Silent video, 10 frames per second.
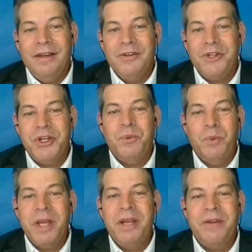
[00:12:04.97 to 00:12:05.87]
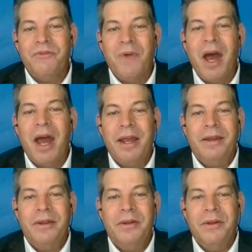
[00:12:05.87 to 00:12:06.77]
she
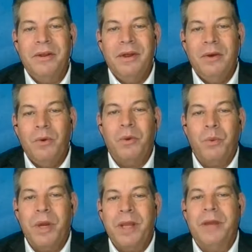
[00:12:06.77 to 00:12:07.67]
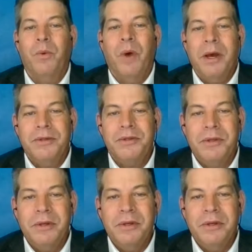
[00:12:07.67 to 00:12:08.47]
redefined what winning was.